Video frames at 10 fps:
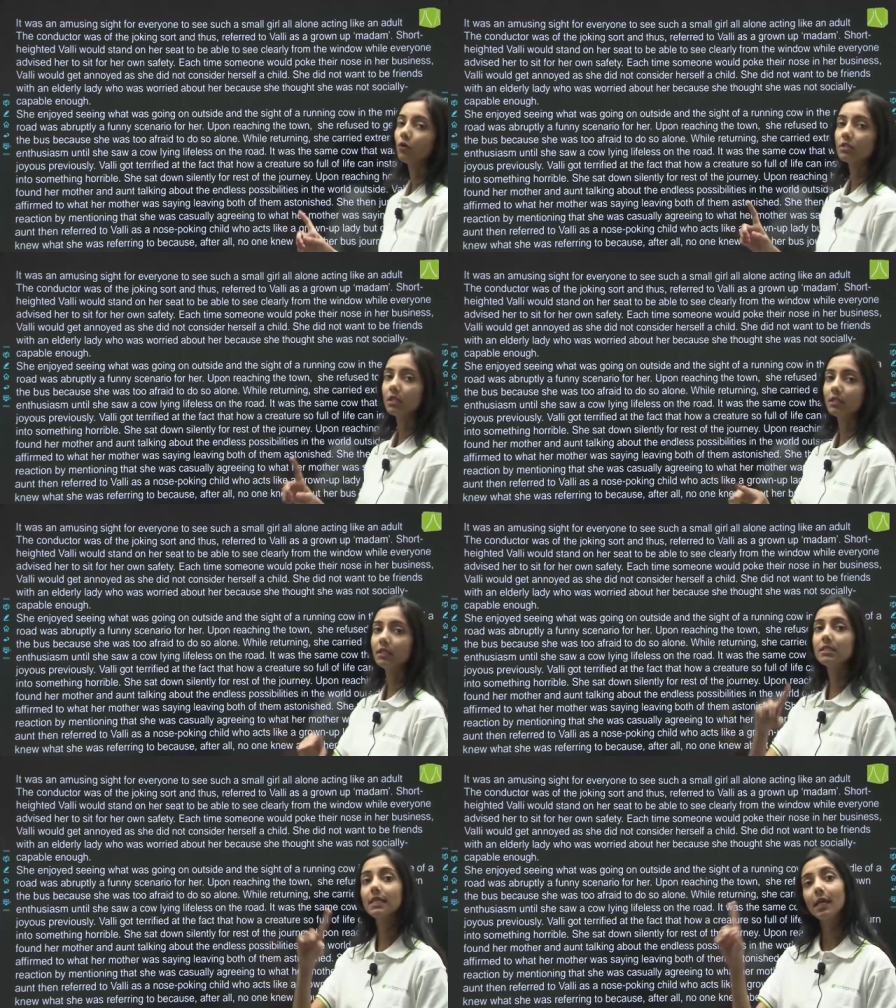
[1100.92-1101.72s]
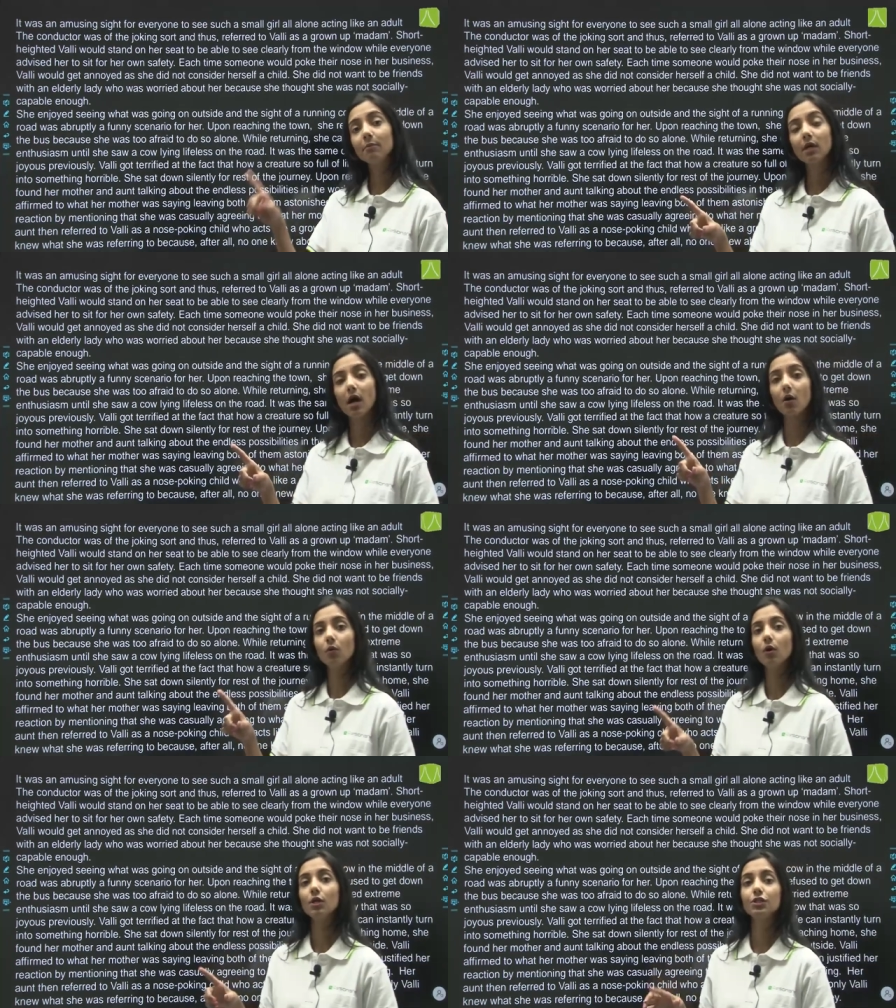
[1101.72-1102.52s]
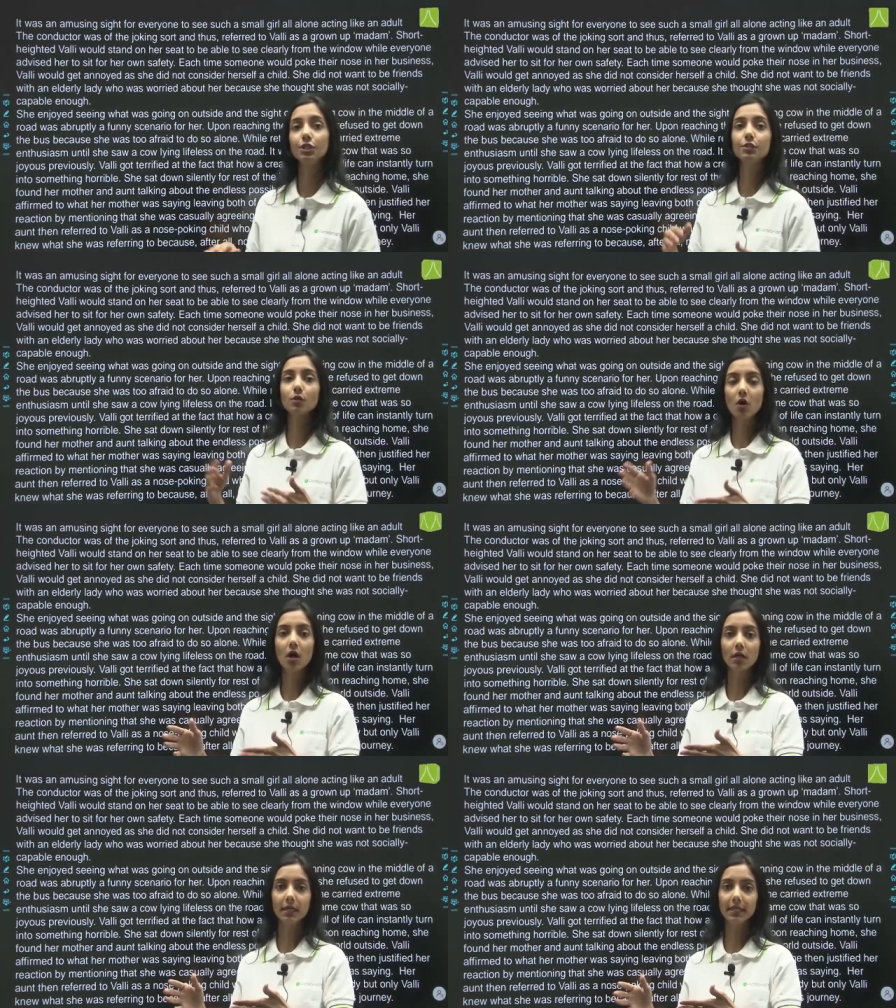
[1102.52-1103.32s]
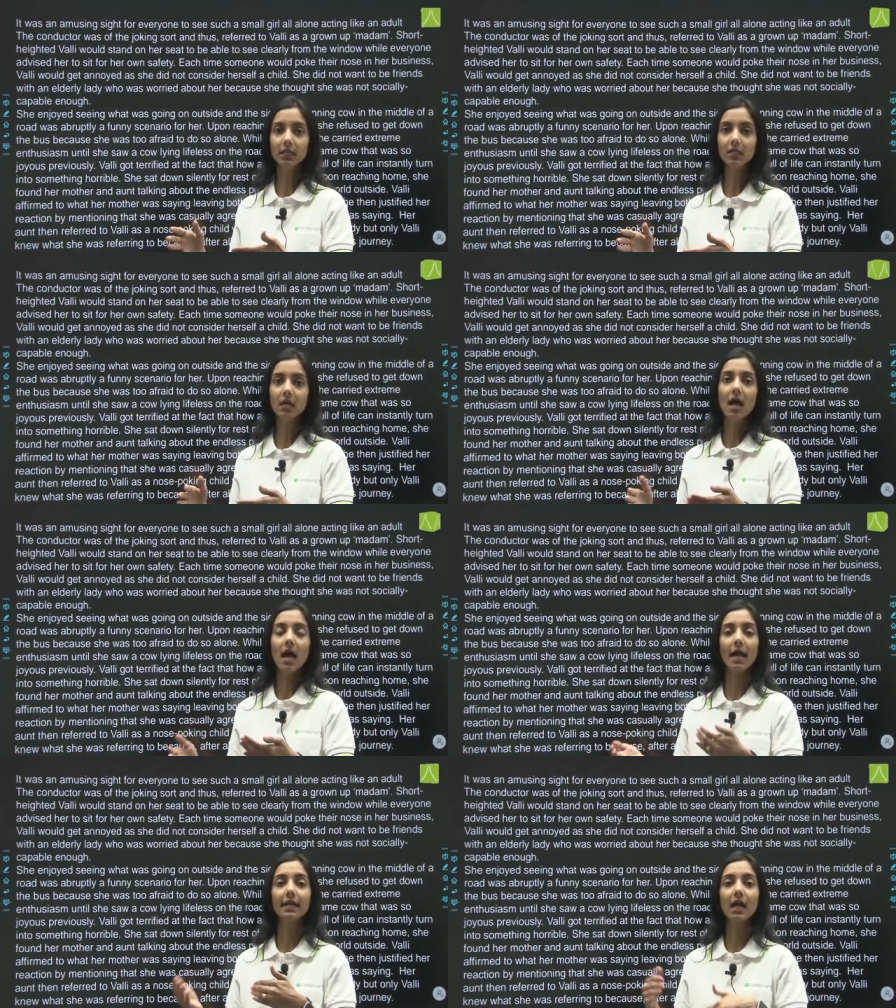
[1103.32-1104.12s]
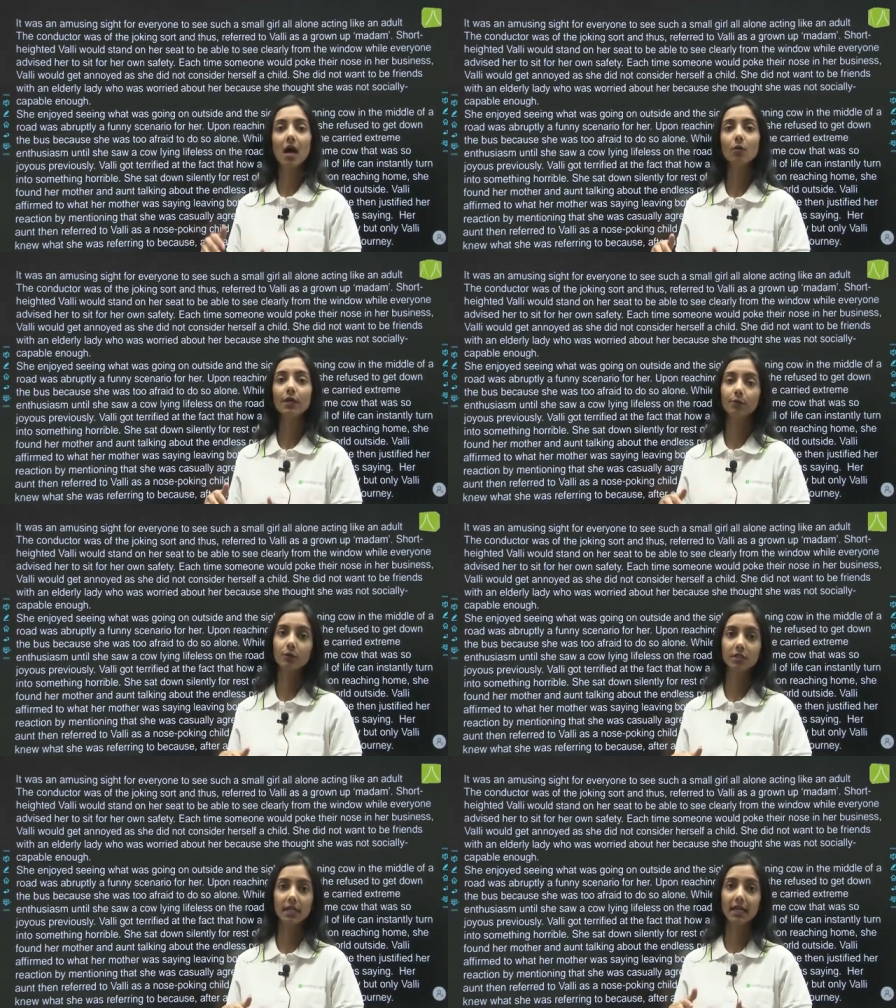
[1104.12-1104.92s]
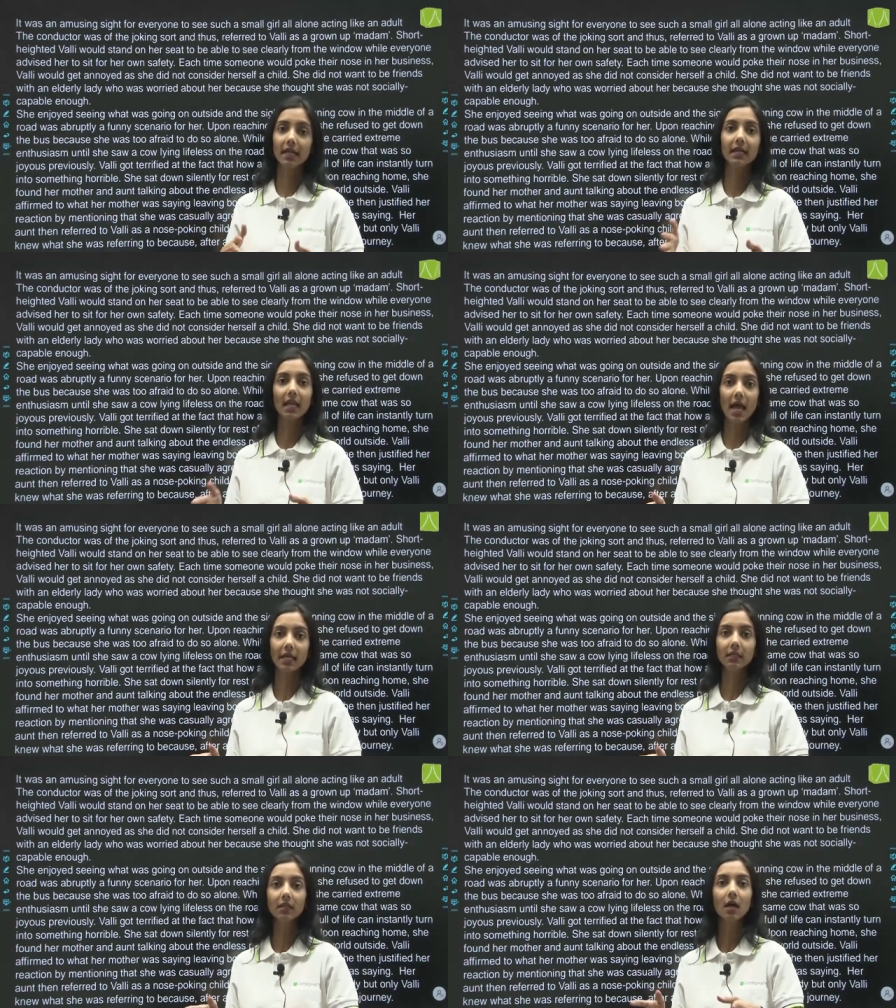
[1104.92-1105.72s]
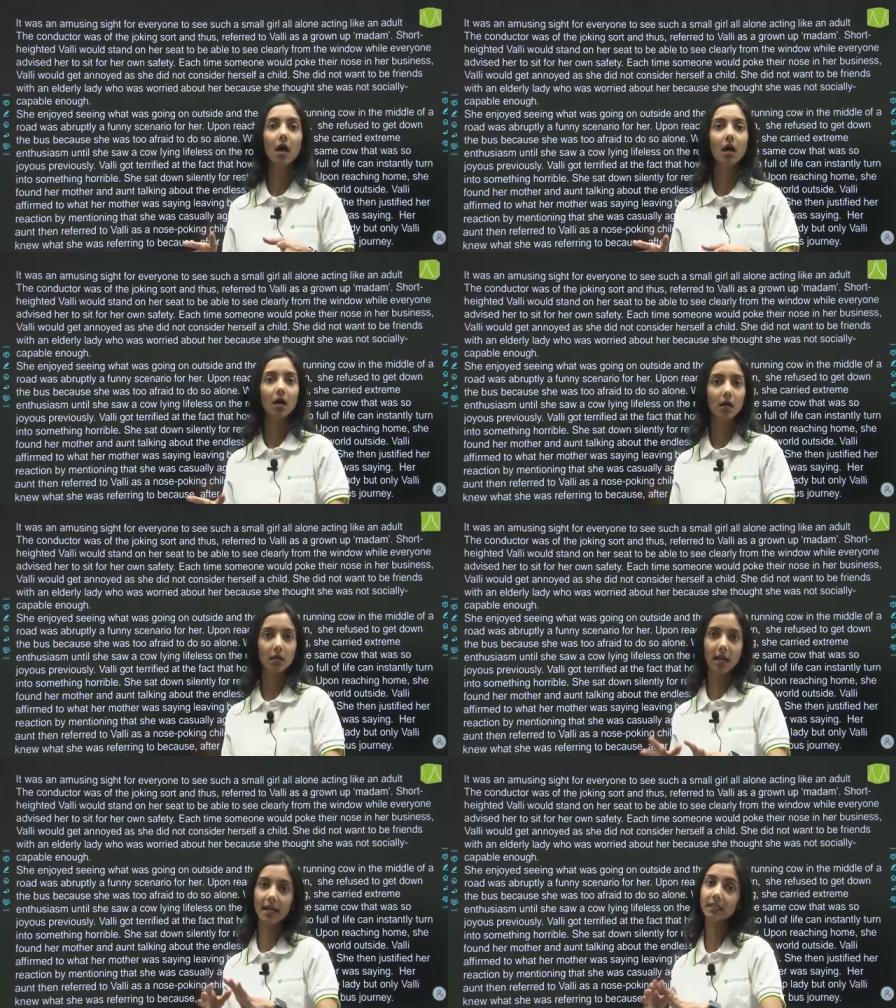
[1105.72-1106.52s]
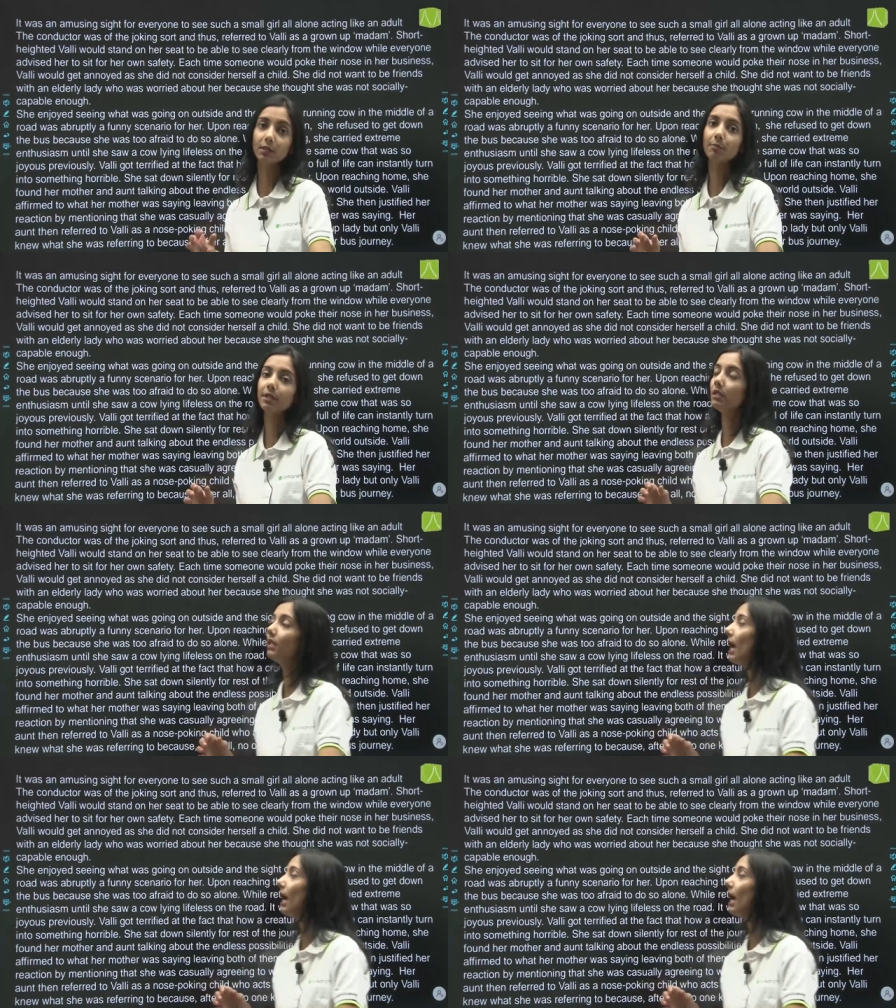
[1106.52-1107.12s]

was the same cow she saw earlier, and now it was dead and lying uh, right in the middle,